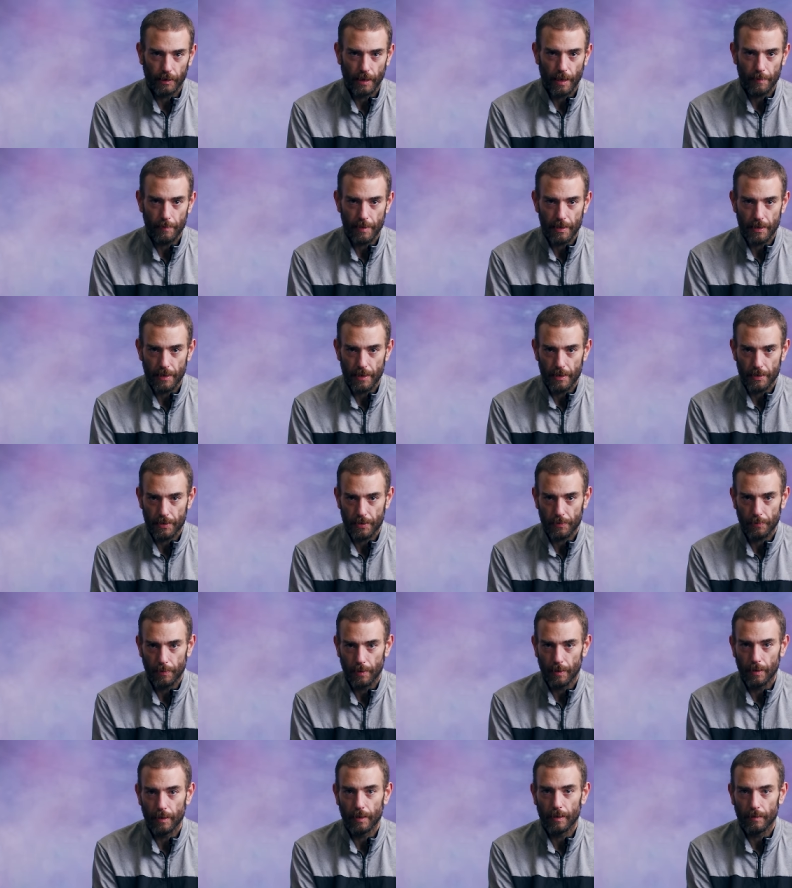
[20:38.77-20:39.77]
Get me this
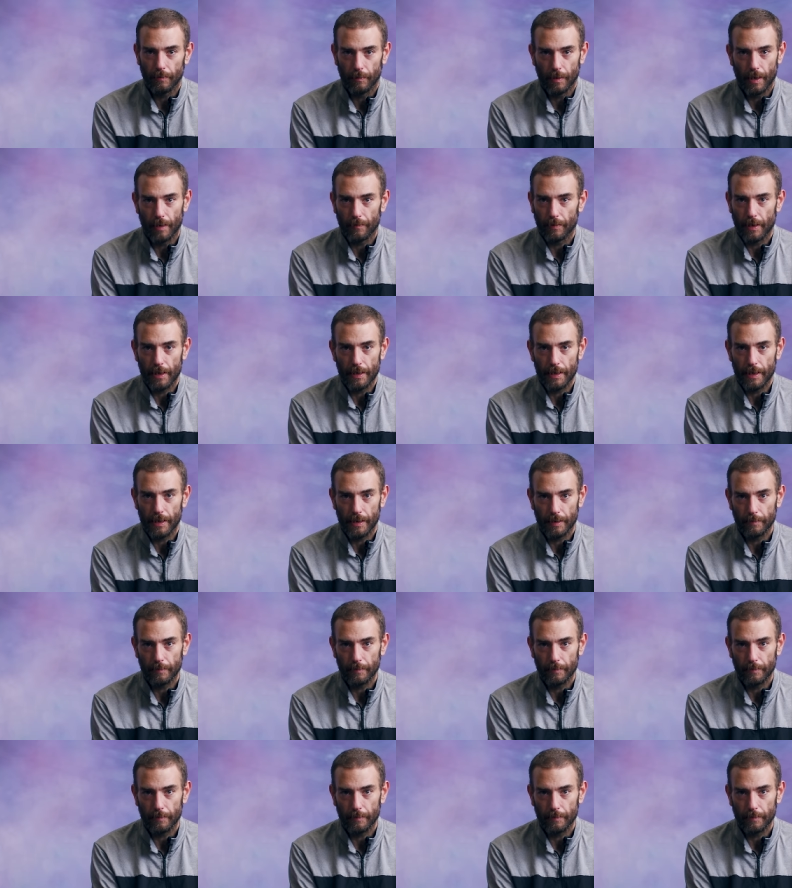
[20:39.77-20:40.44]
whenever I need